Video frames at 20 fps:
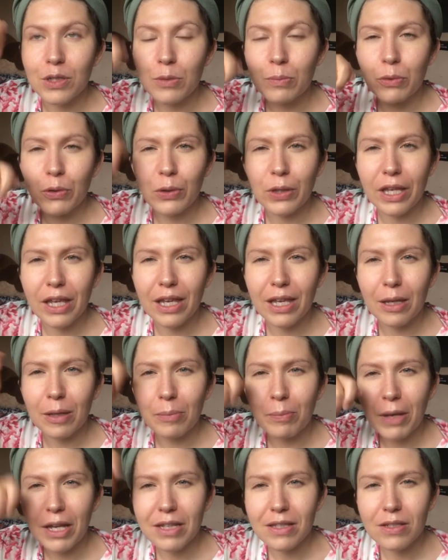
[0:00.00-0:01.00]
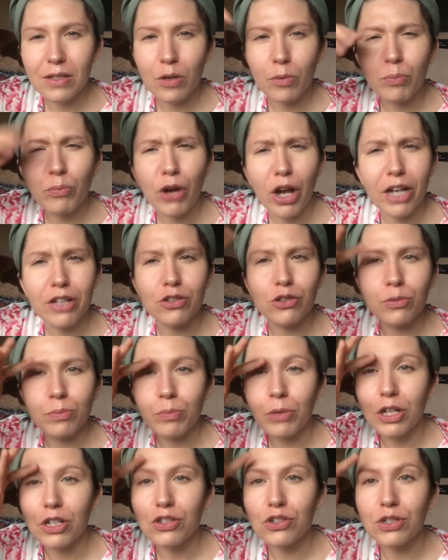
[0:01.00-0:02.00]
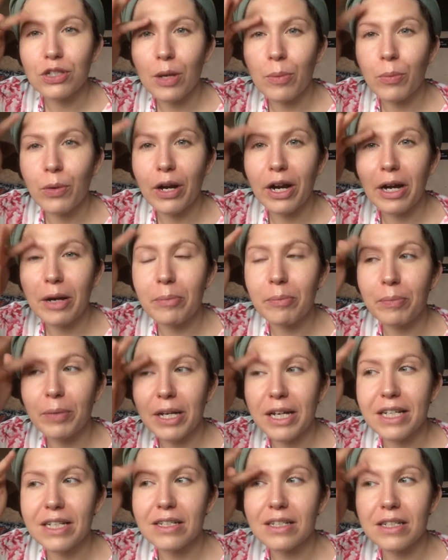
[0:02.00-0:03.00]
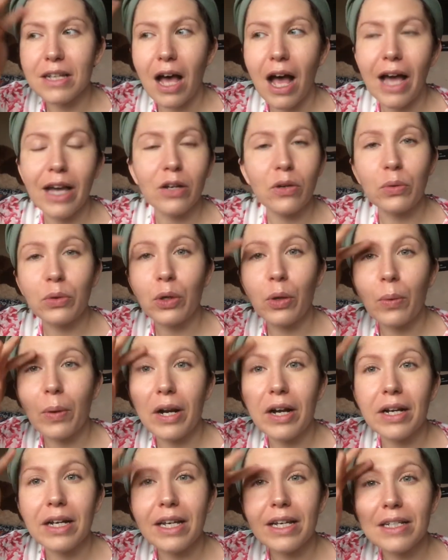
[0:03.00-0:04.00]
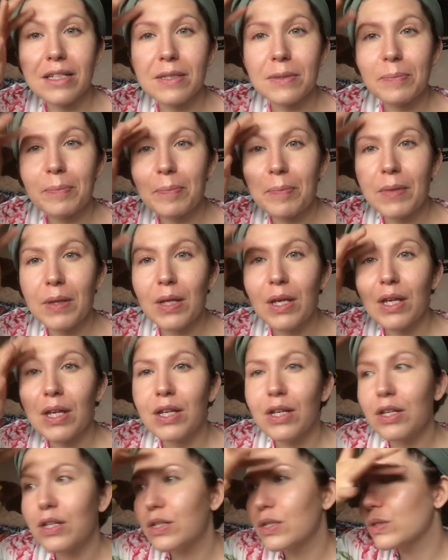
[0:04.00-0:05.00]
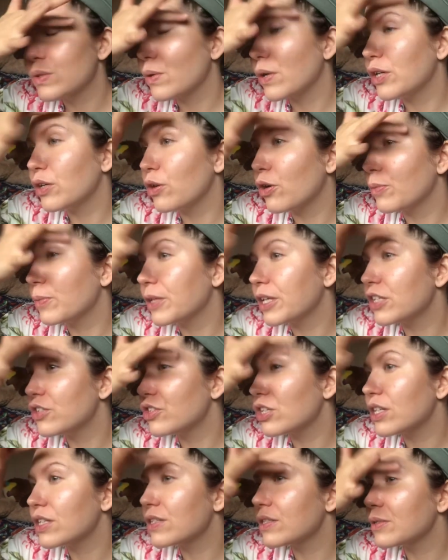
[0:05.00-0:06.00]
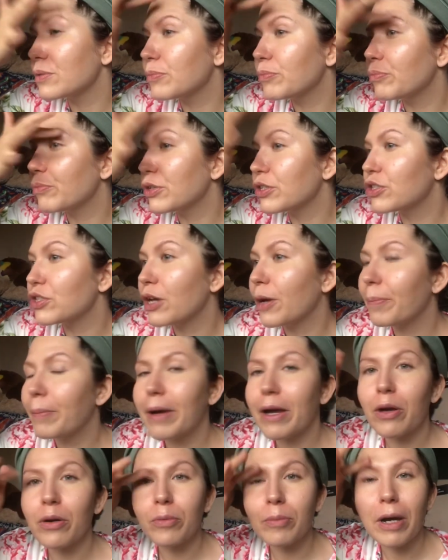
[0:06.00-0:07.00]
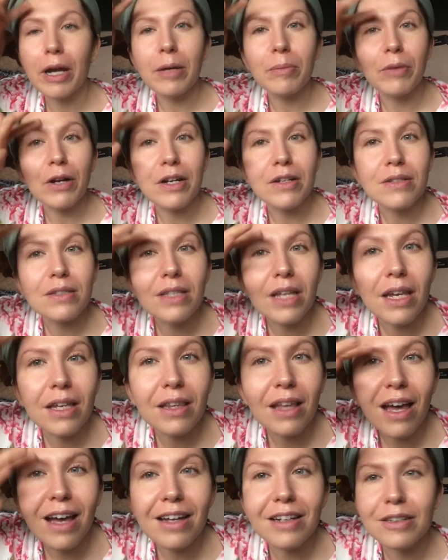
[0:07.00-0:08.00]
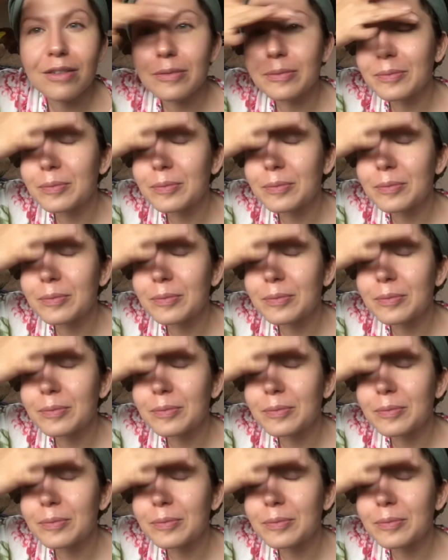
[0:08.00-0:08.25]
spoolie pencil brush somewhere, but I don't know where it is. So I normally just brush up my own eyebrows like that.